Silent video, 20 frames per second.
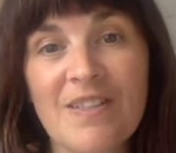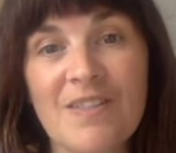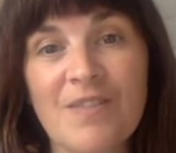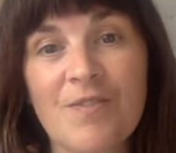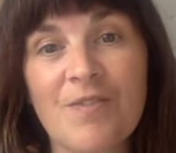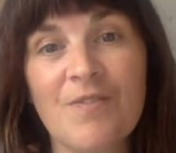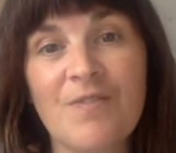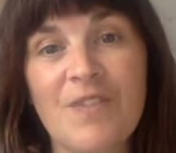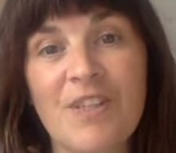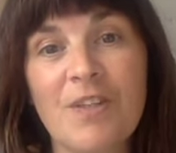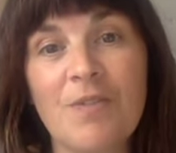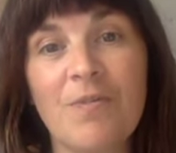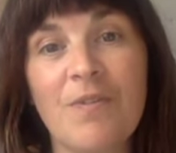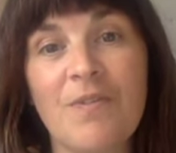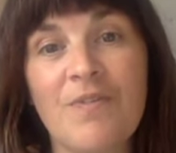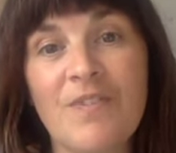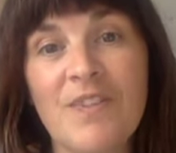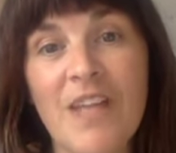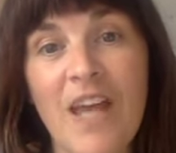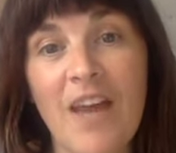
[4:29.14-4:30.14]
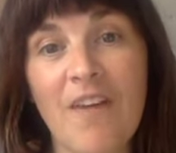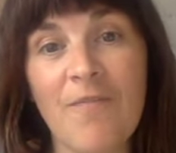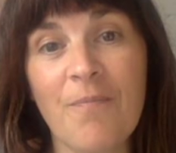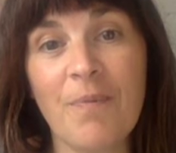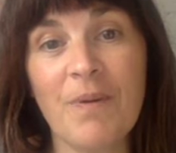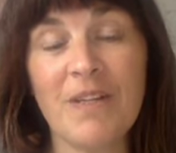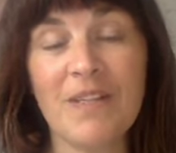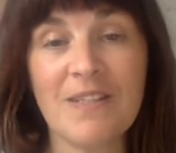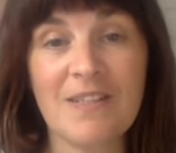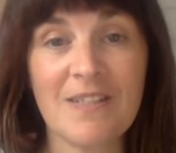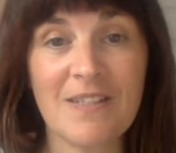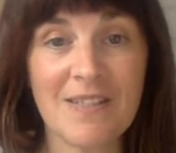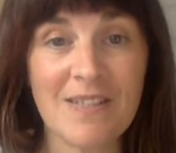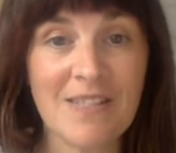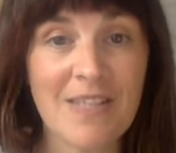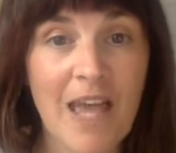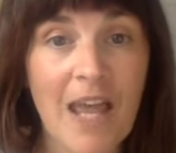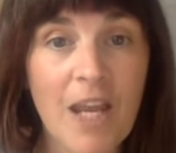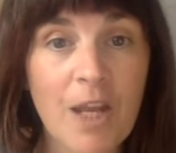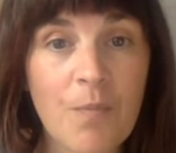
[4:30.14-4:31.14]
sort of deal with death, but is to
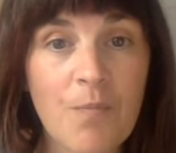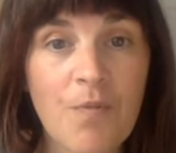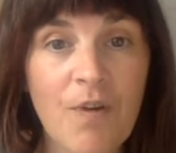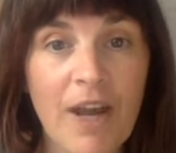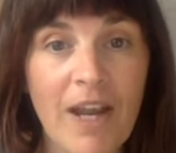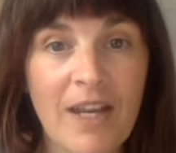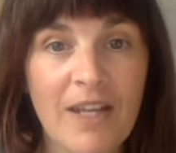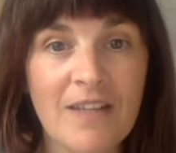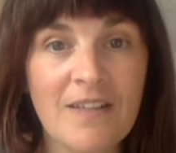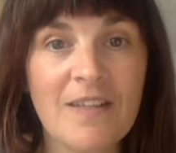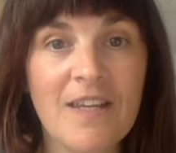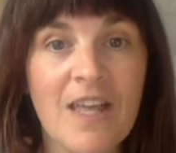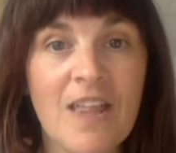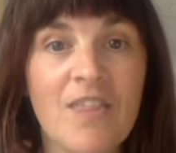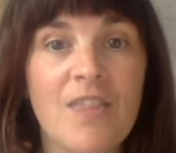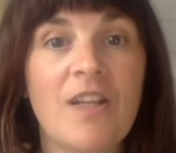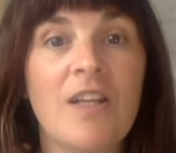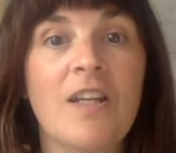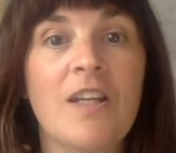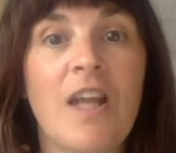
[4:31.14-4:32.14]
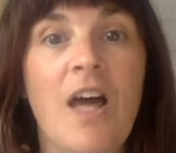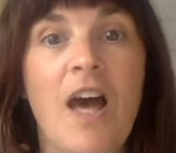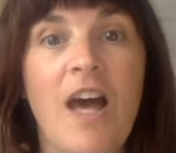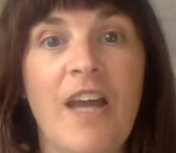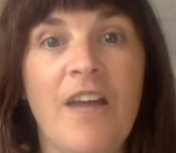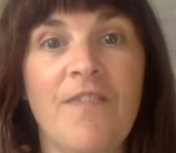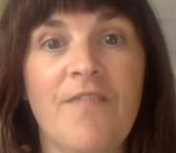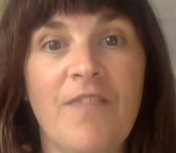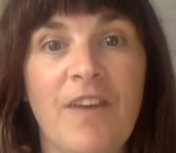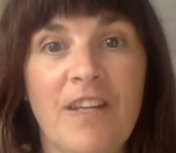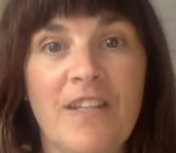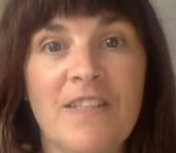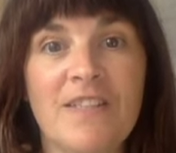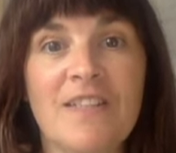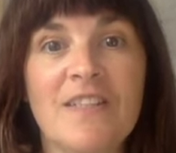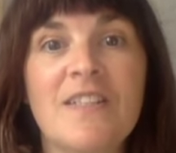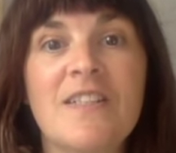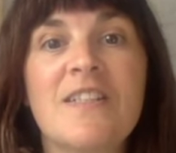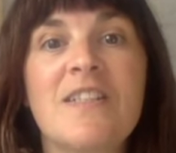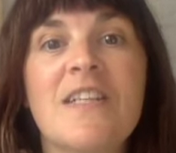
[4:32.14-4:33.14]
celebrate the life. It's
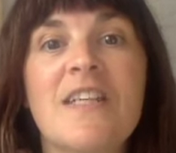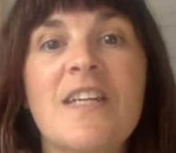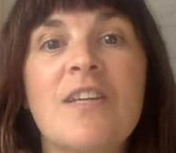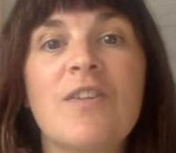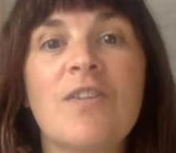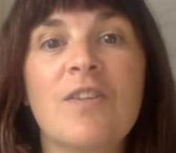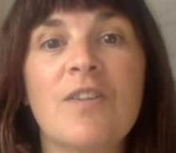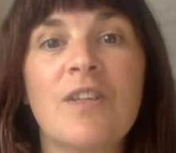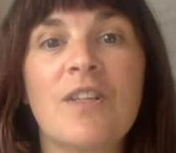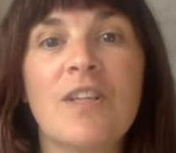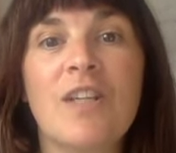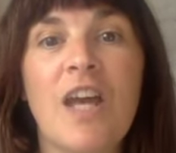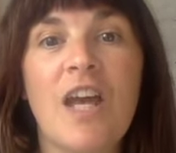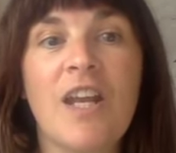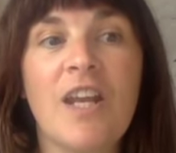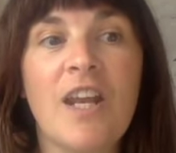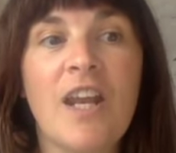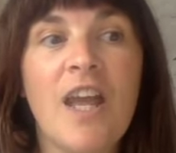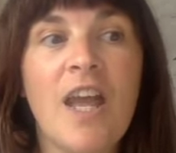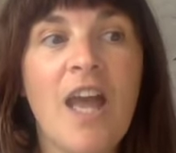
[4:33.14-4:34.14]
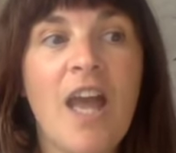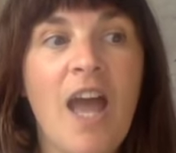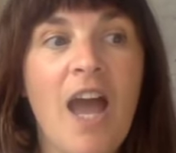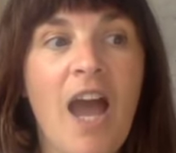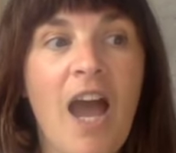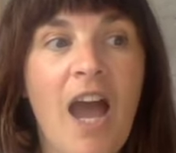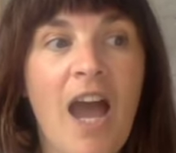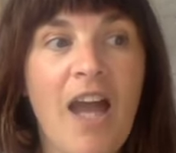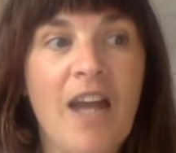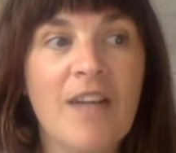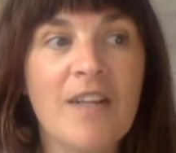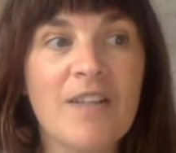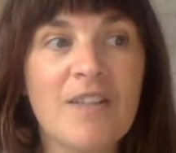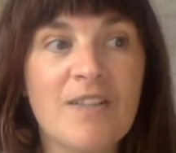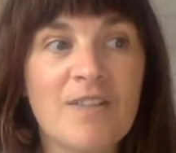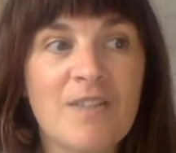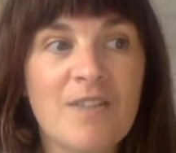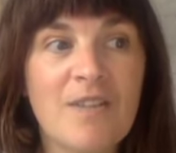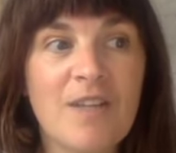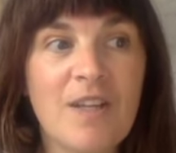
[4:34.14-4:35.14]
to deal and
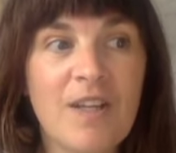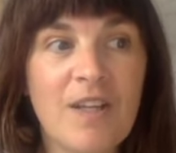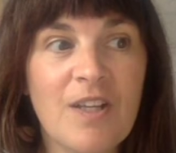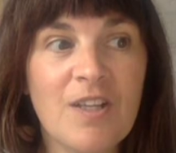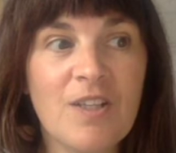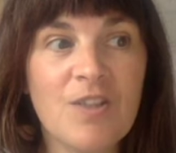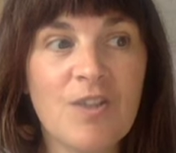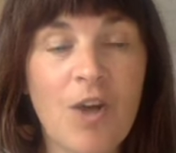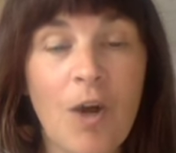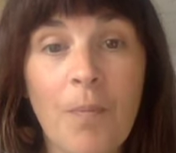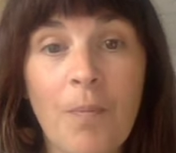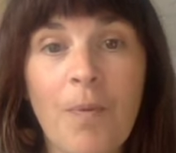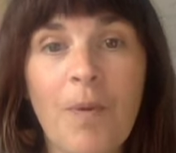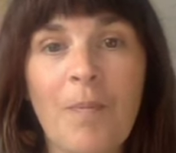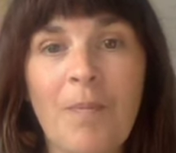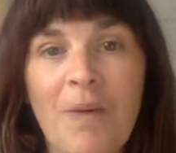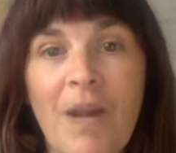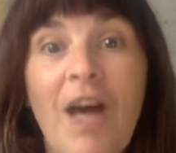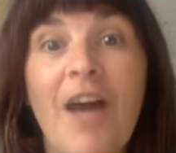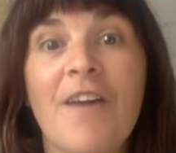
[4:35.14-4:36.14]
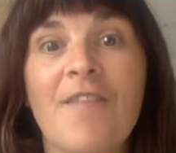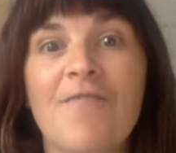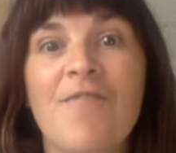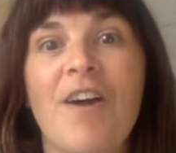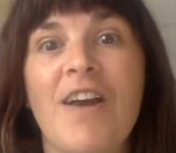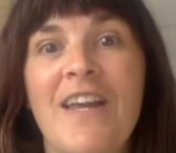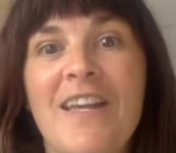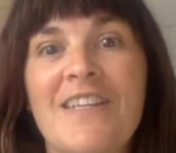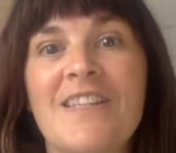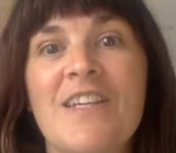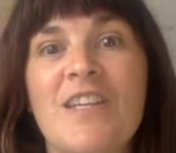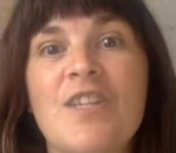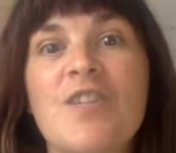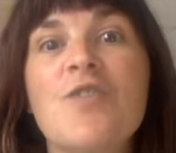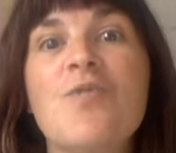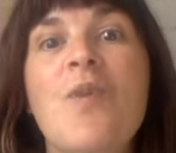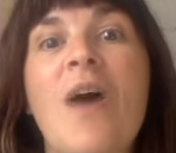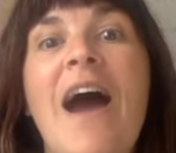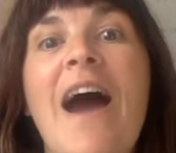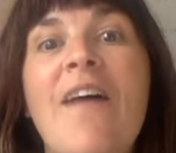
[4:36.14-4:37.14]
chop up life, right?
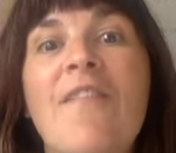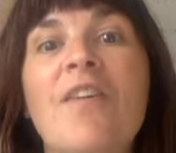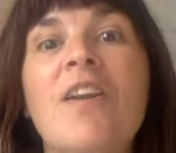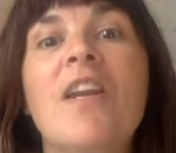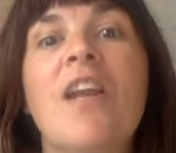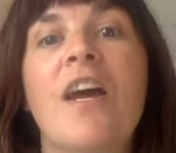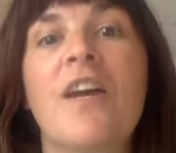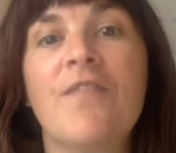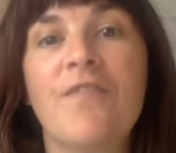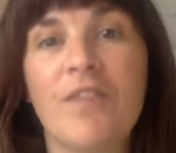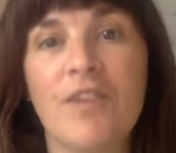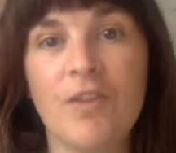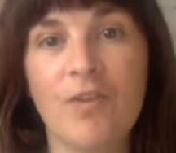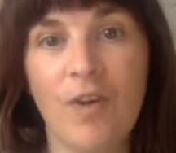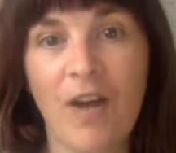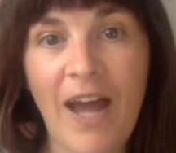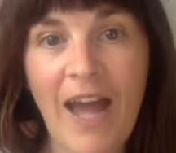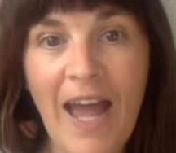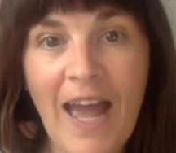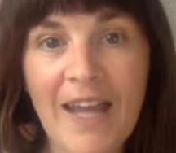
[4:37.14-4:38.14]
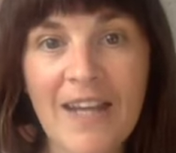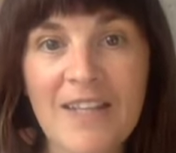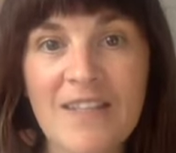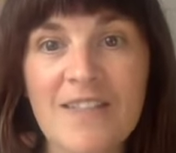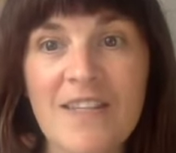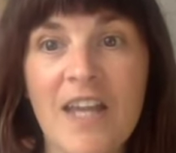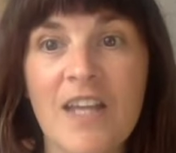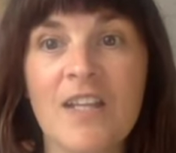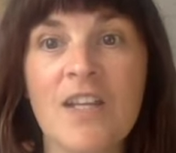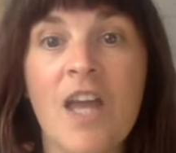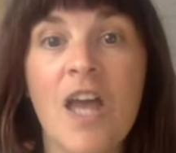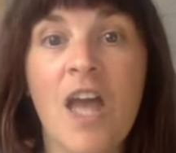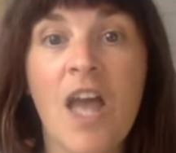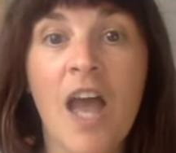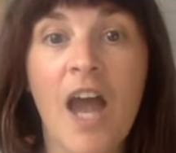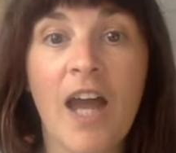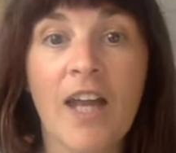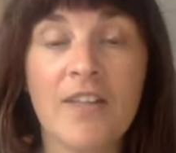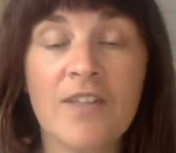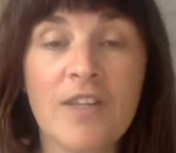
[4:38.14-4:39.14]
You have a life in your hands, and
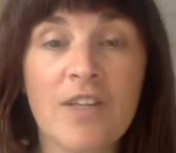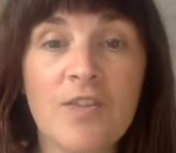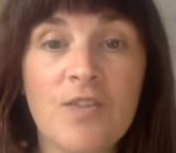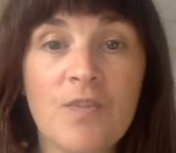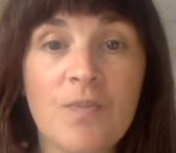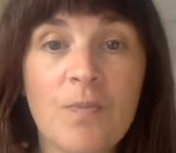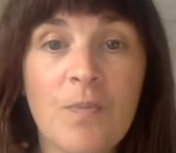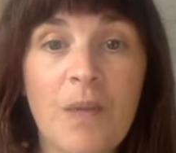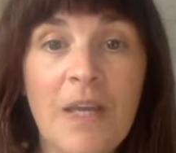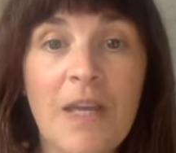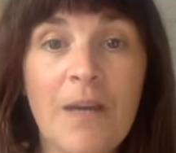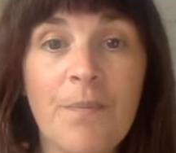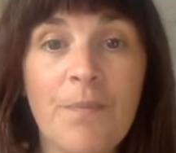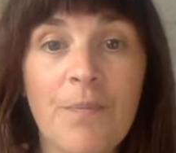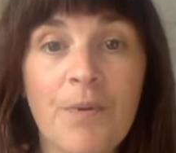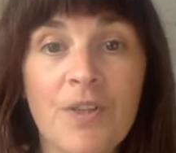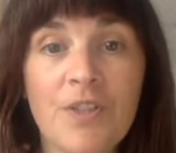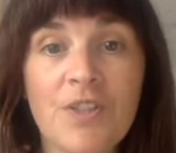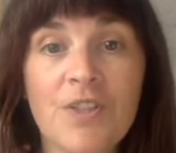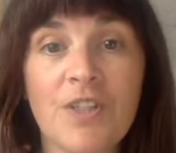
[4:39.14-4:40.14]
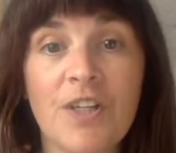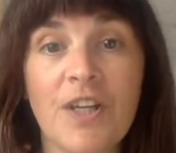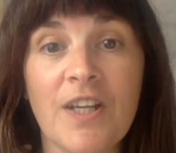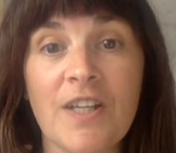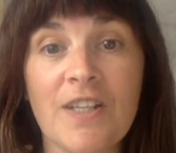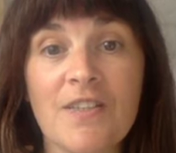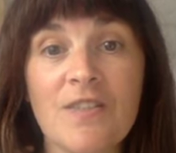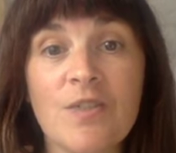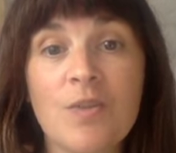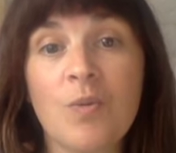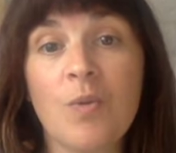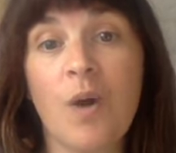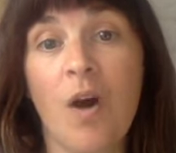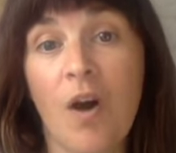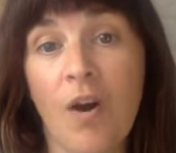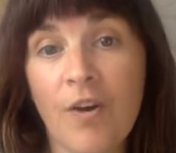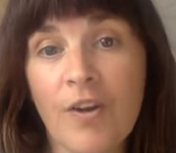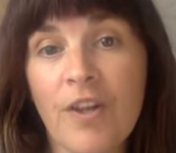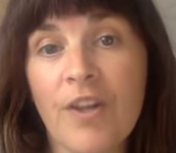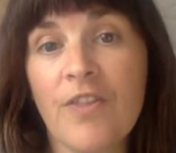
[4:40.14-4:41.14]
so to be a butcher is to
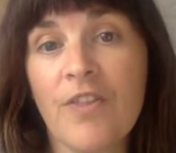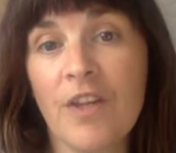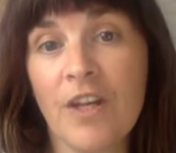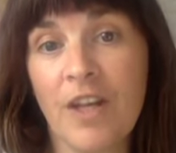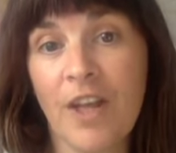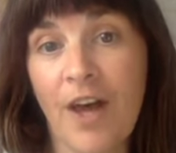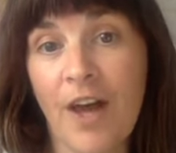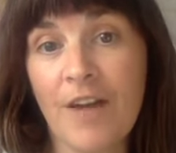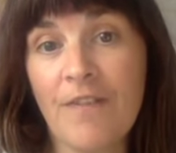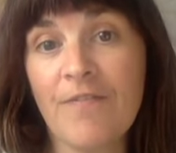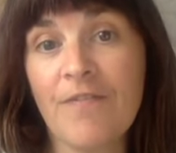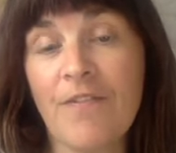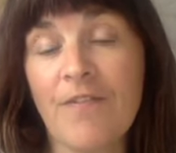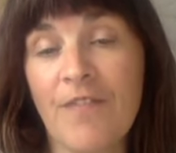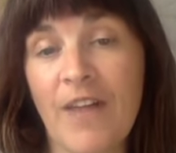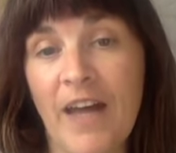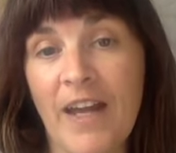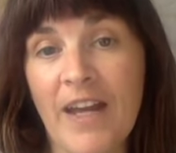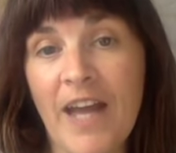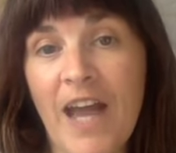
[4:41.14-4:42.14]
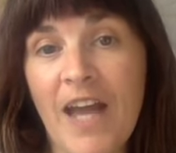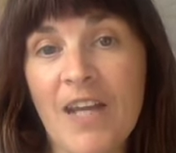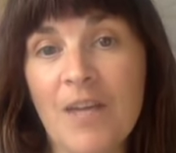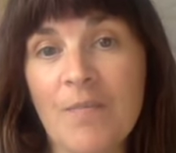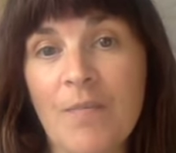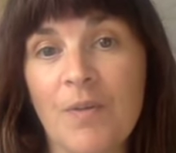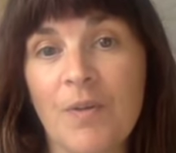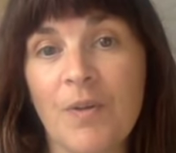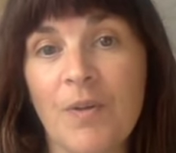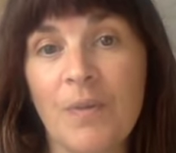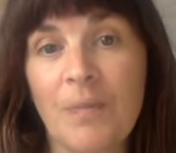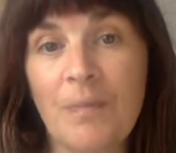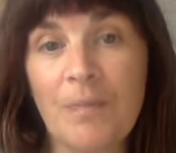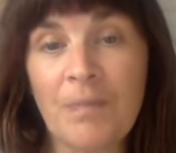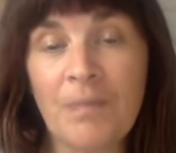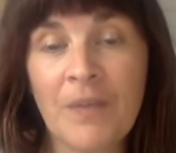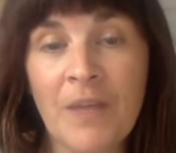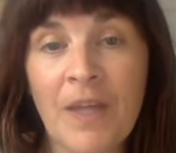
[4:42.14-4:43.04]
honor the life of that animal.